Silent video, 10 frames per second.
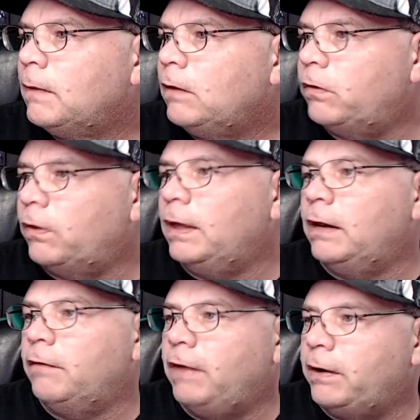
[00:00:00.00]
So
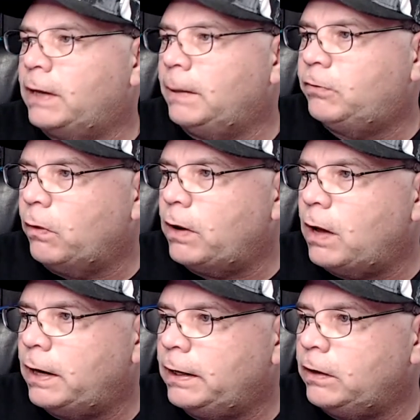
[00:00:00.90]
then Vader keeps going
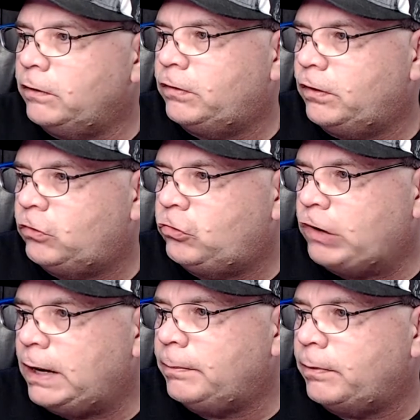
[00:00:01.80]
on, and he gets to this
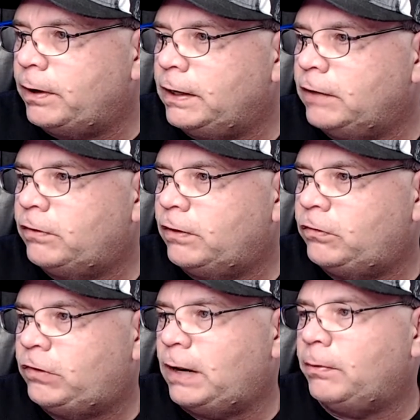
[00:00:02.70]
chamber, and he gets to this
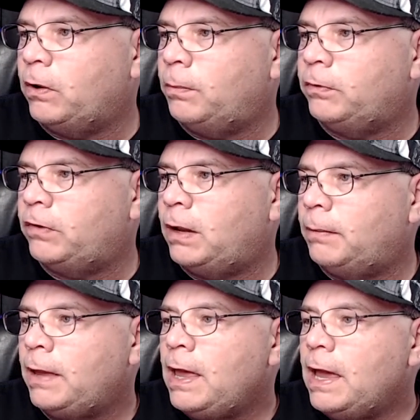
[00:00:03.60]
chamber, he opens it
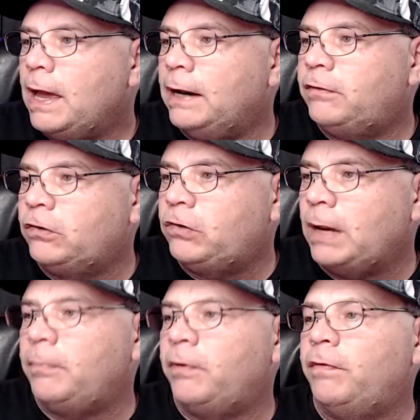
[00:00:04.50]
up, and it's a
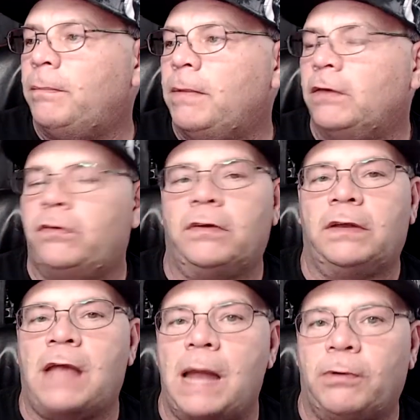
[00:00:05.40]
chamber of immense
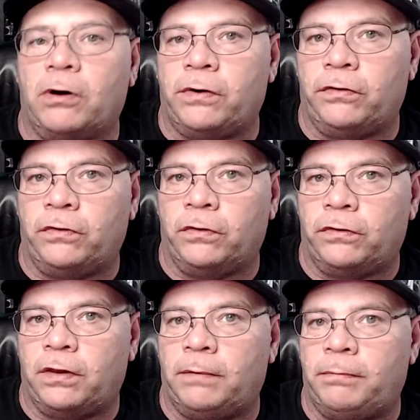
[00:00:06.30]
Kyber
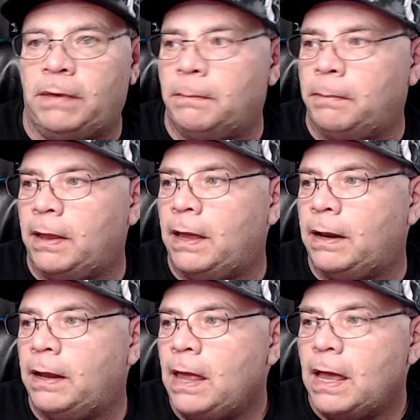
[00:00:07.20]
crystals that have been
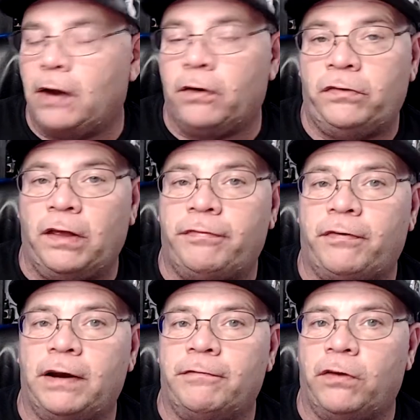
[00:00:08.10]
bled and are
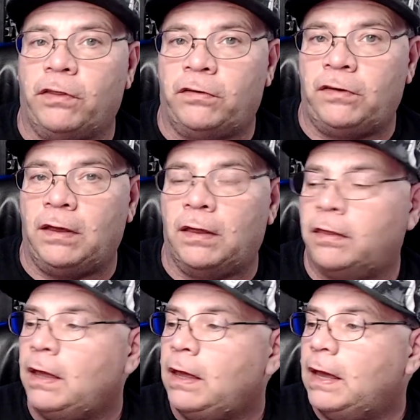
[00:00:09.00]
suffering for the Sith.
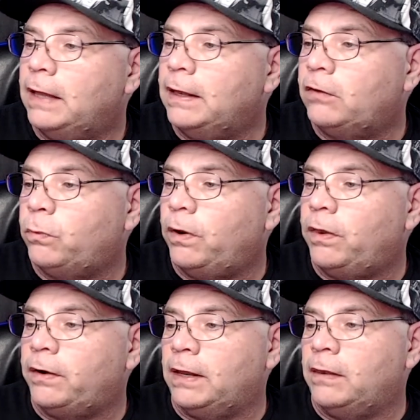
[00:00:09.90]
And that's where
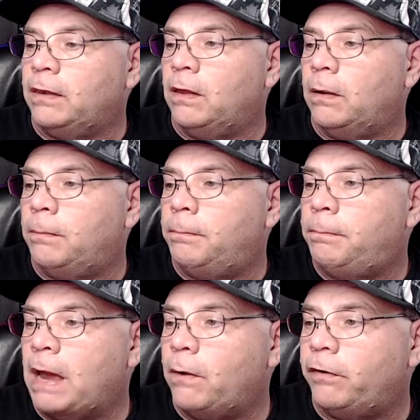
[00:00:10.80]
they're getting the
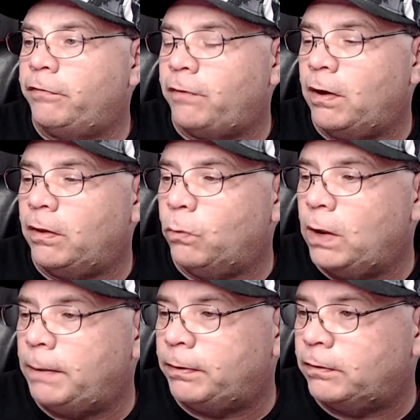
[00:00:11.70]
power for all the
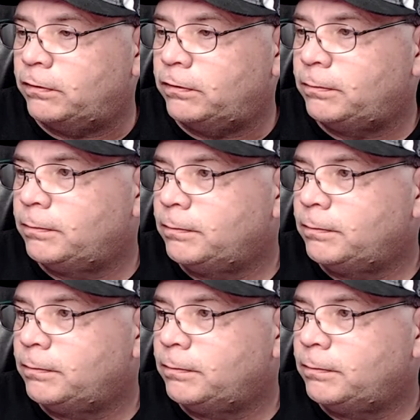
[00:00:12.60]
weapons.